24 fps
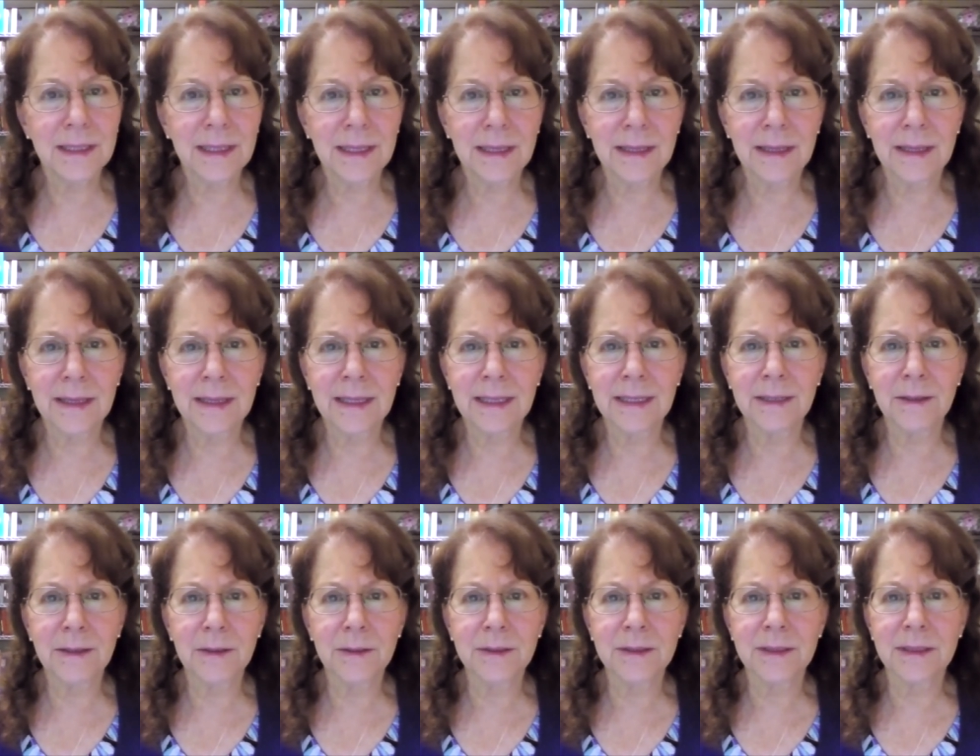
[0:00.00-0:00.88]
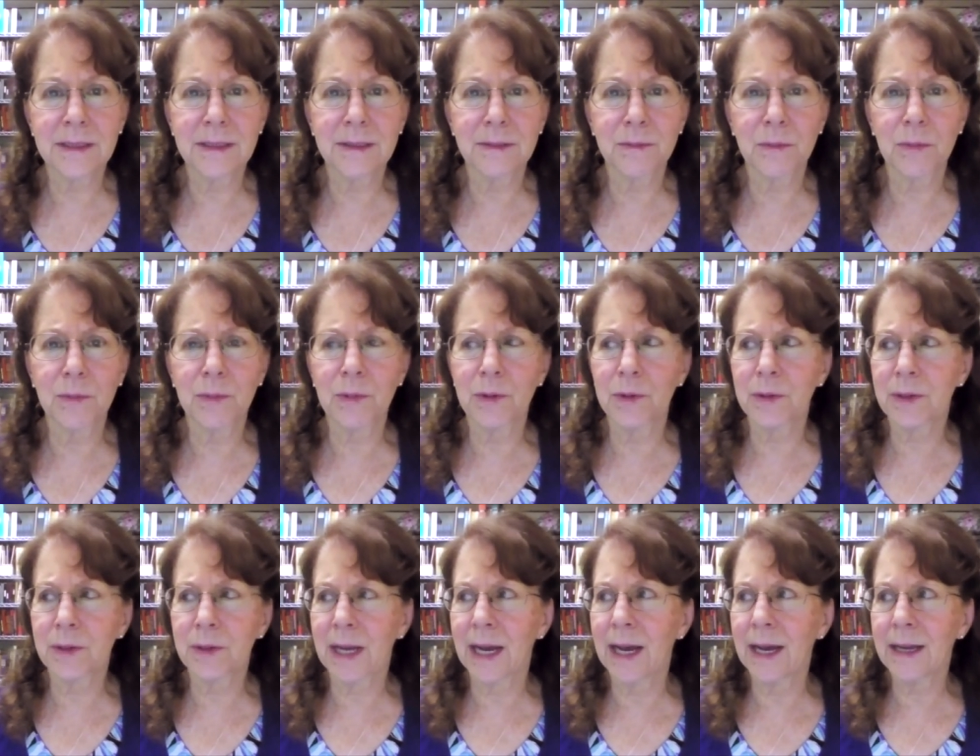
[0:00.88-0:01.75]
there we're
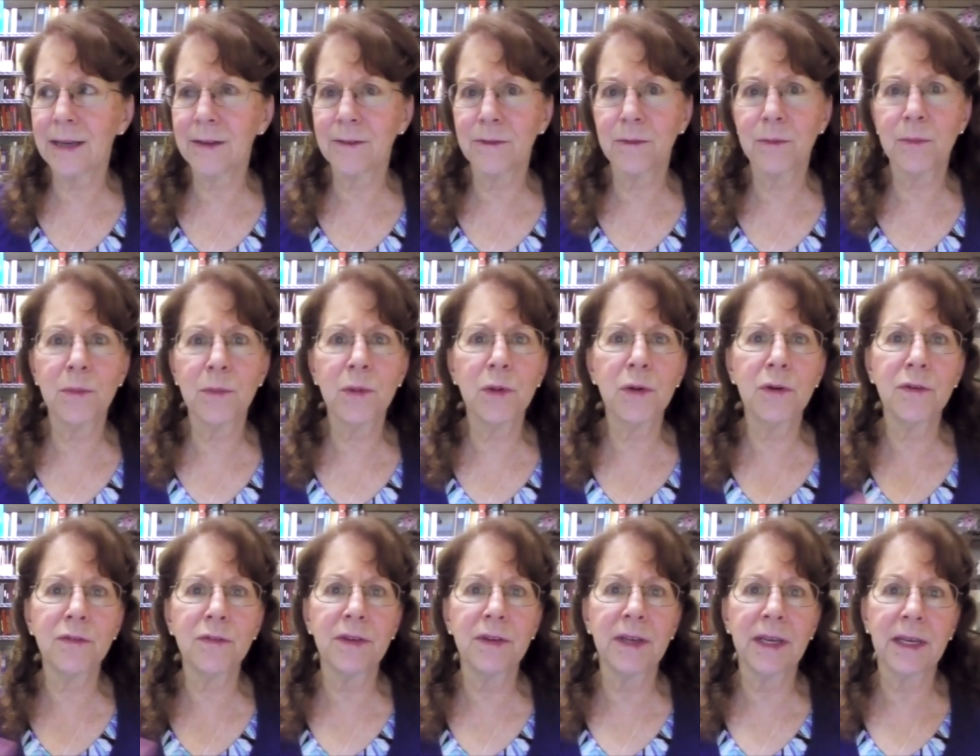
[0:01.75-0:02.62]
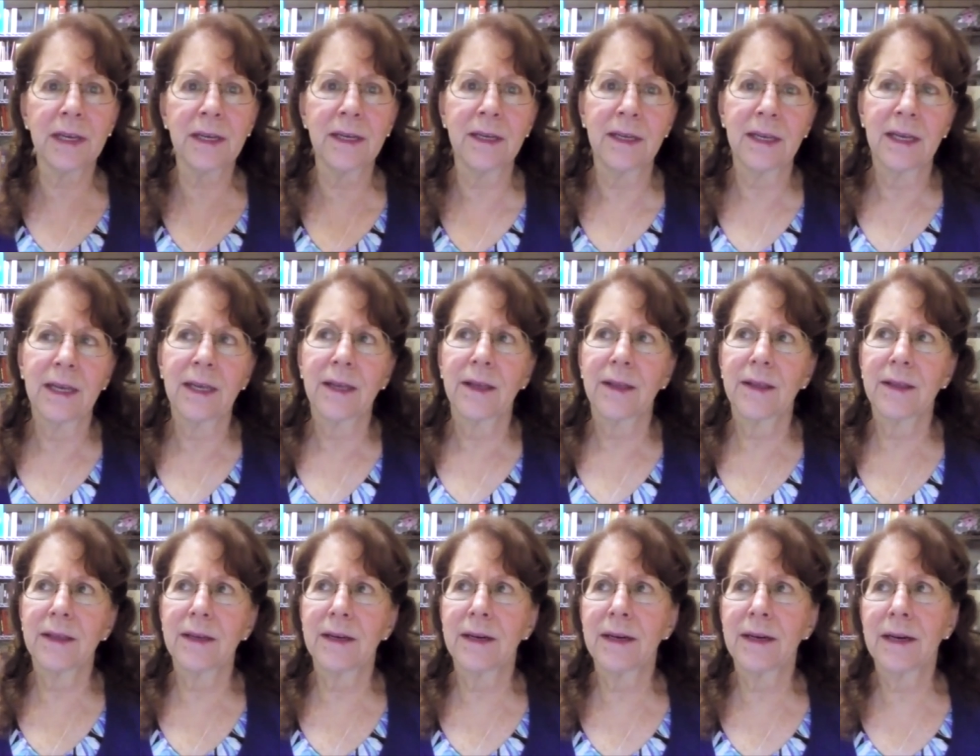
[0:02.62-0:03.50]
kind of moving
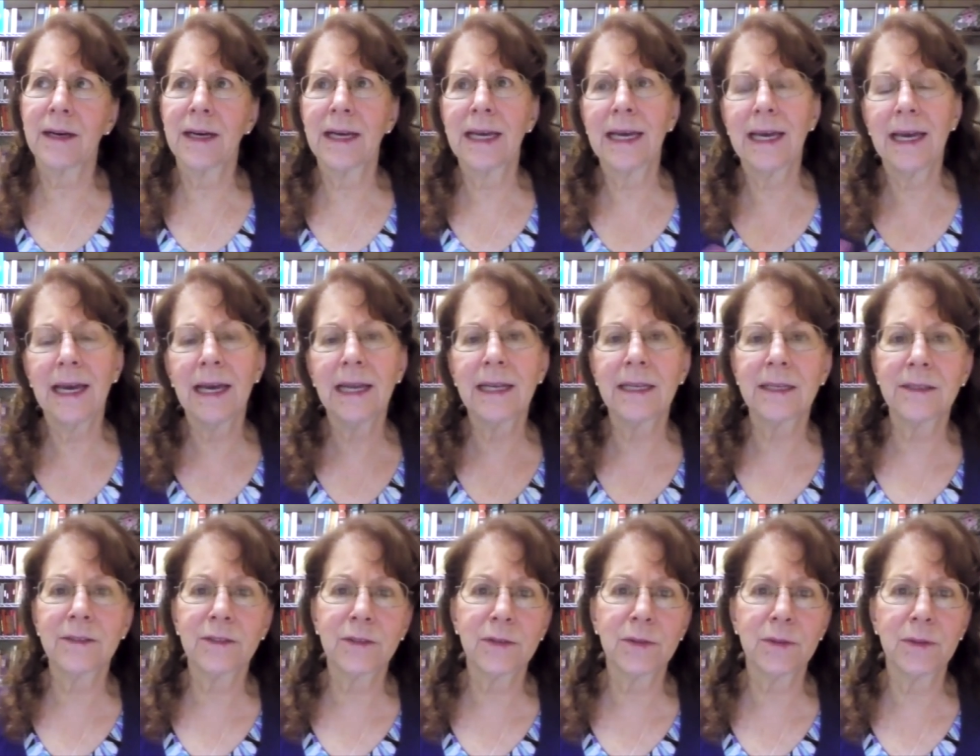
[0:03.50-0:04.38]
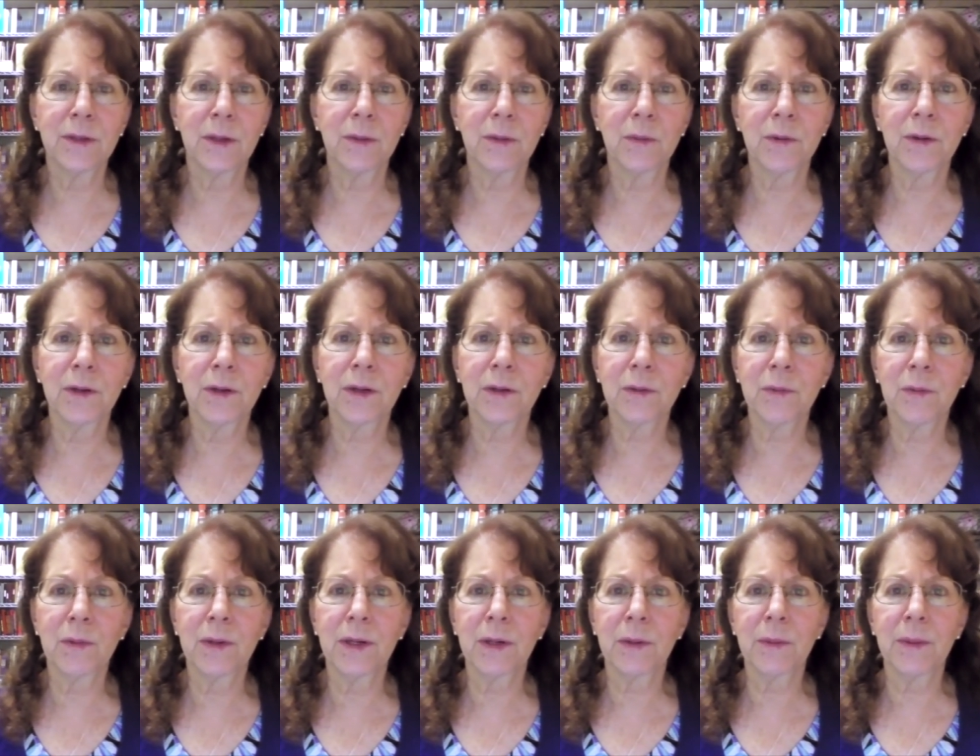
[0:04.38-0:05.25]
ahead into a world
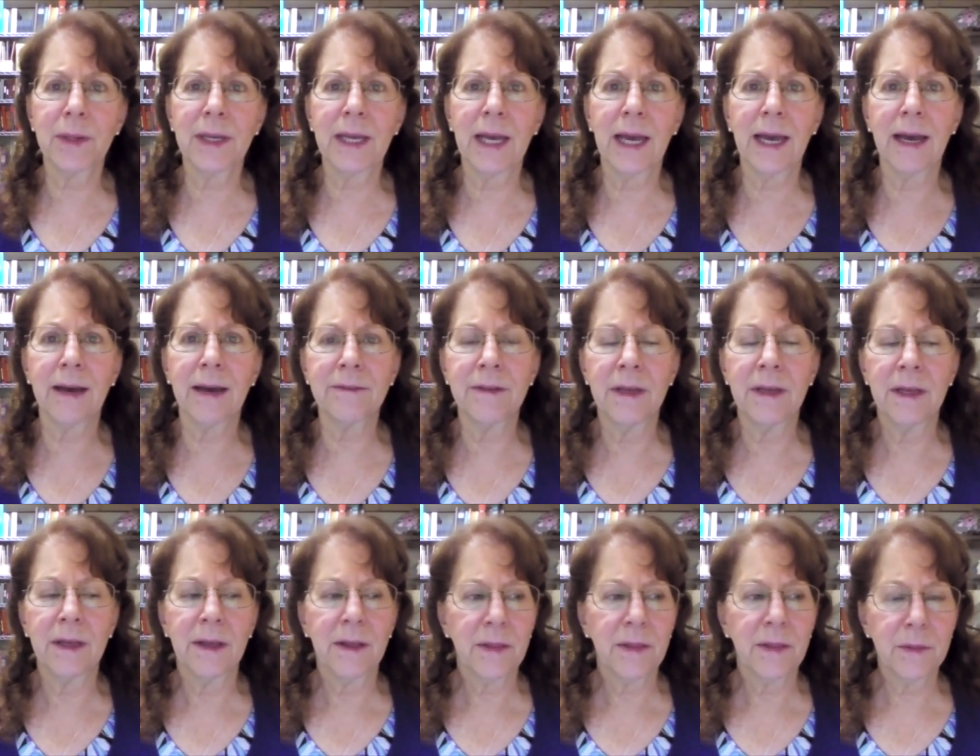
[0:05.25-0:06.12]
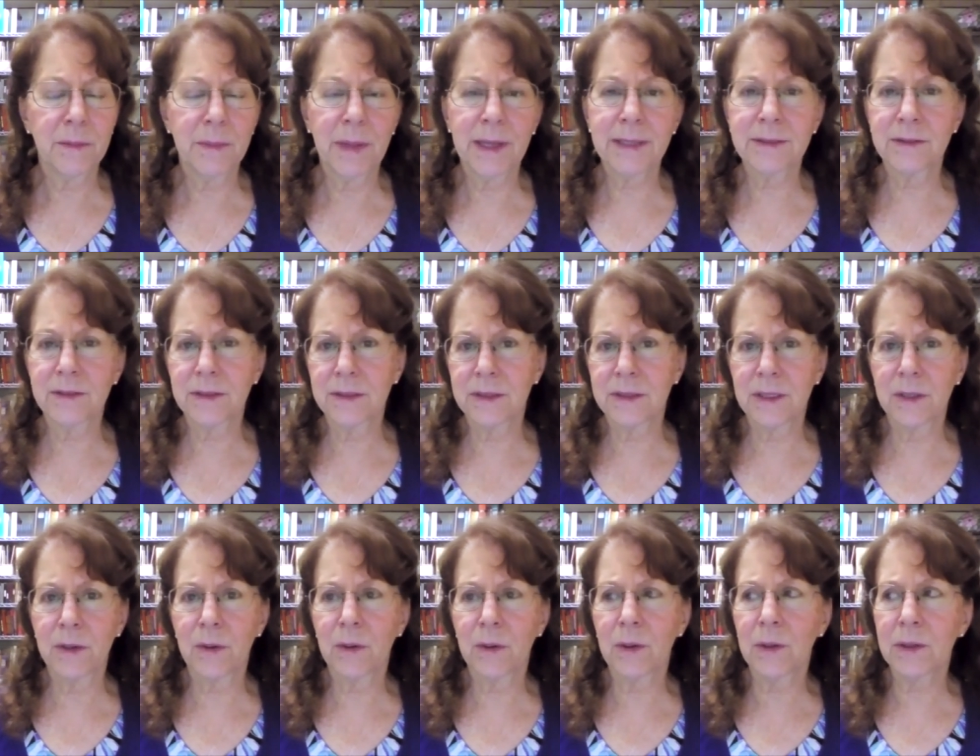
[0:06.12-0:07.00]
where we have the best of
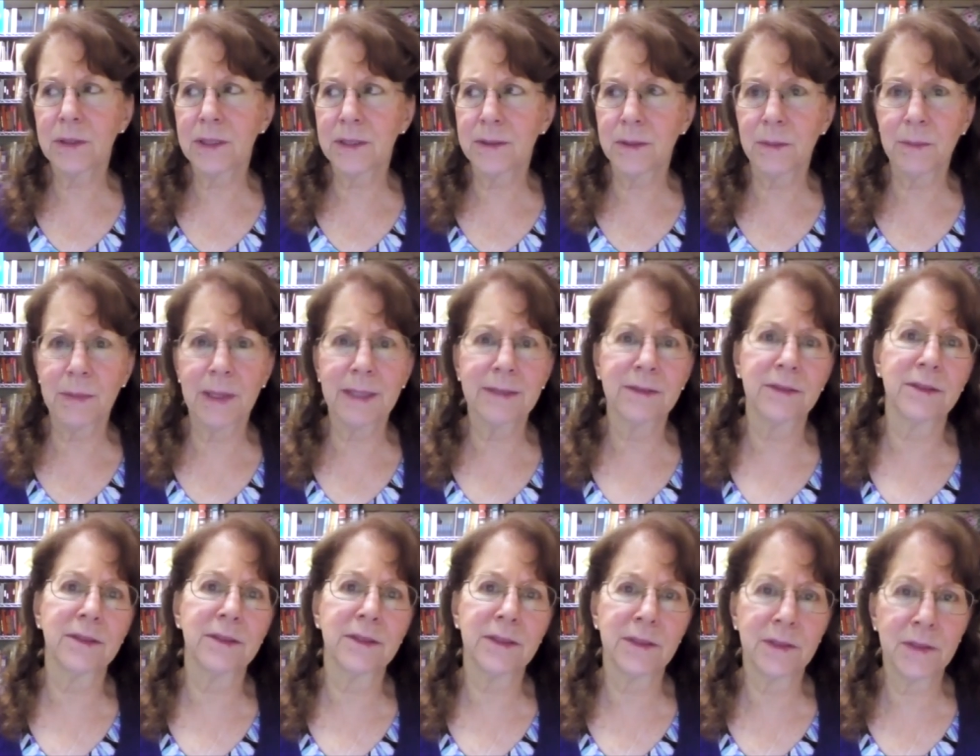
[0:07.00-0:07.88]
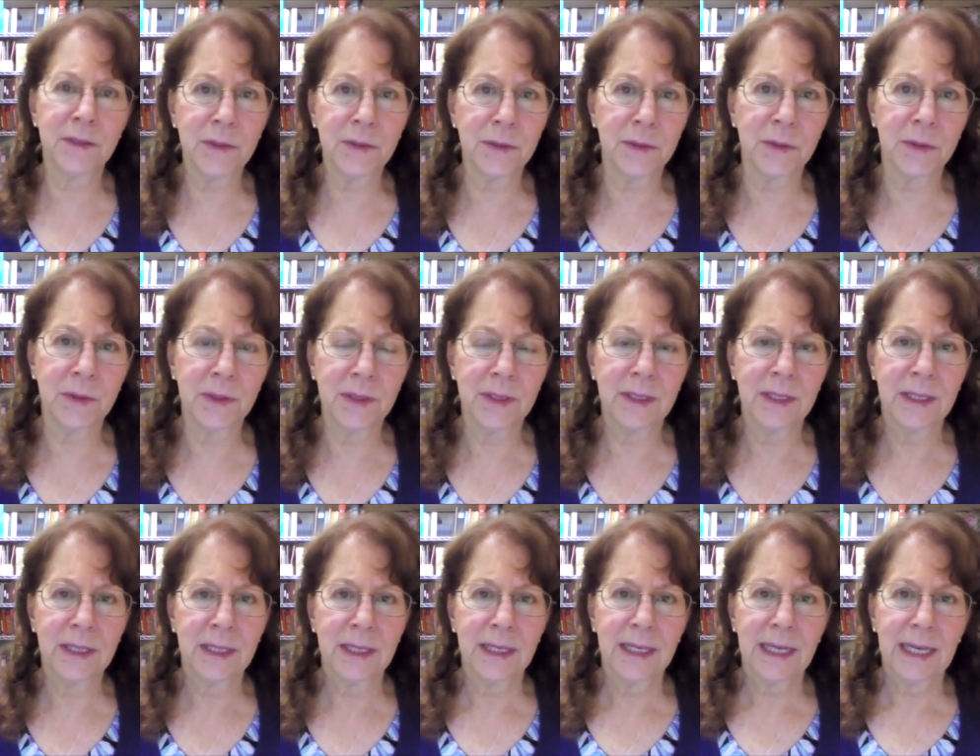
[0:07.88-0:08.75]
the old and the best of the new
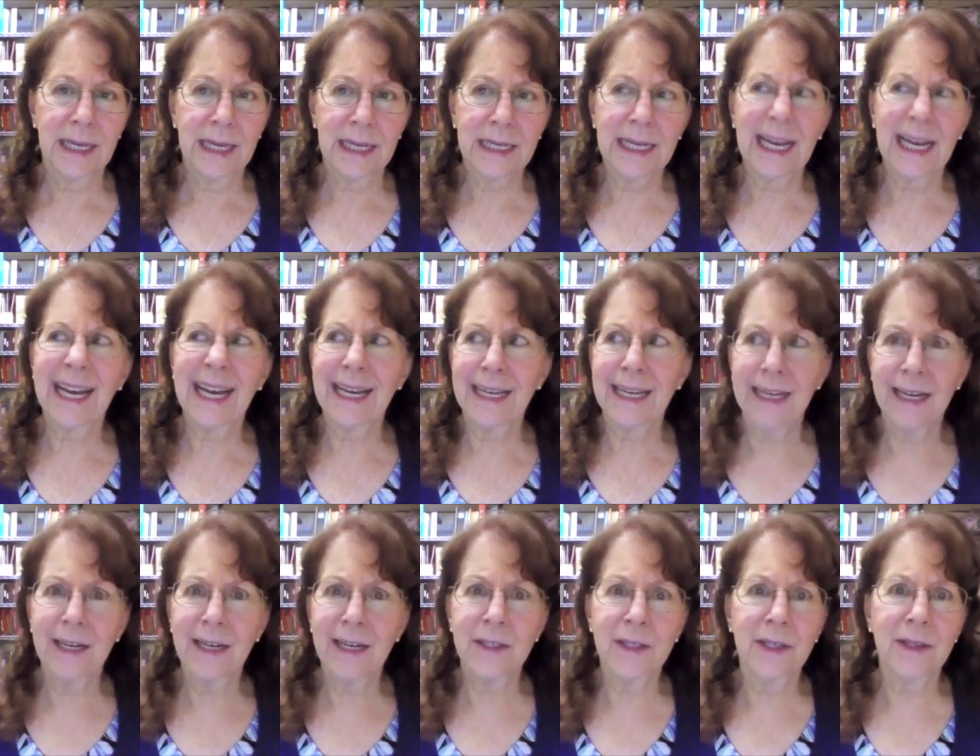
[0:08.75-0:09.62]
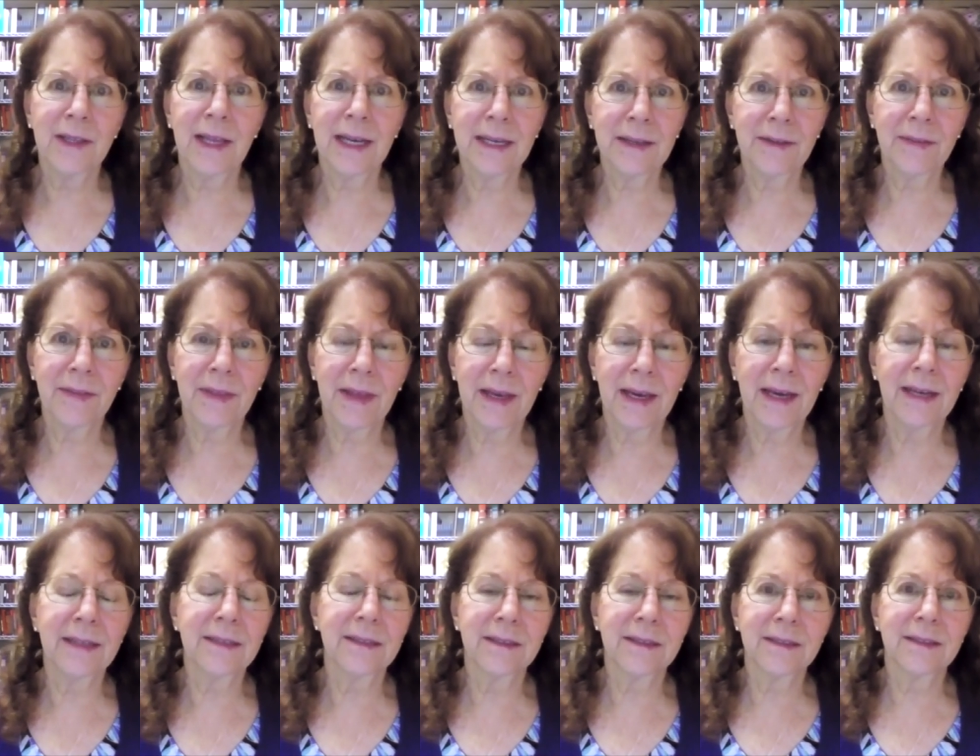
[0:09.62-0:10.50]
and I kind of like
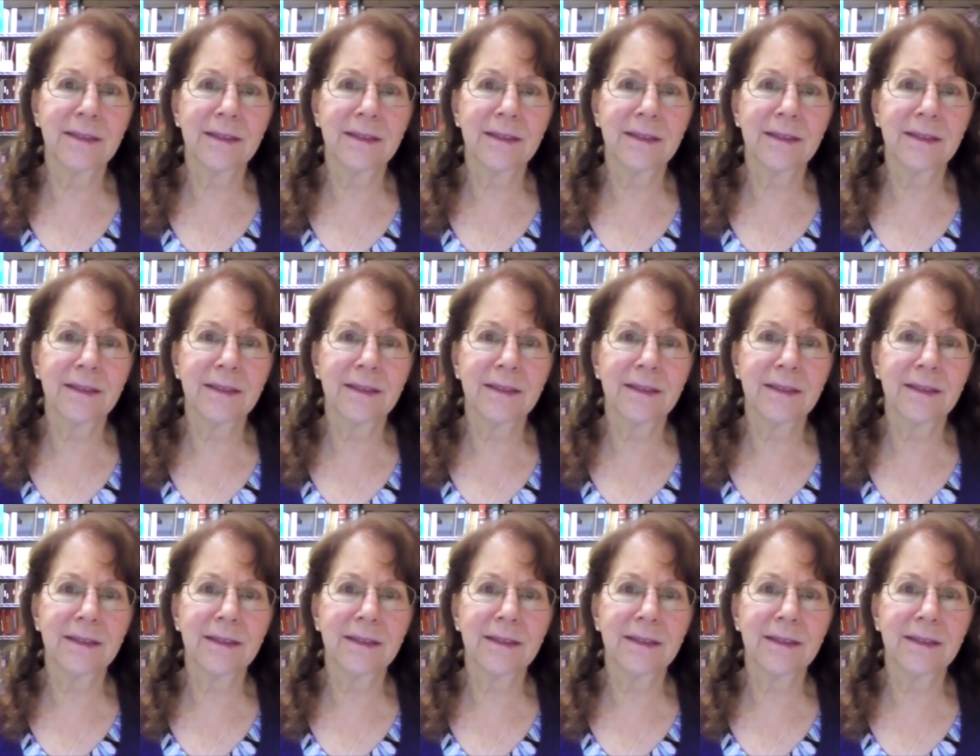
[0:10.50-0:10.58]
that.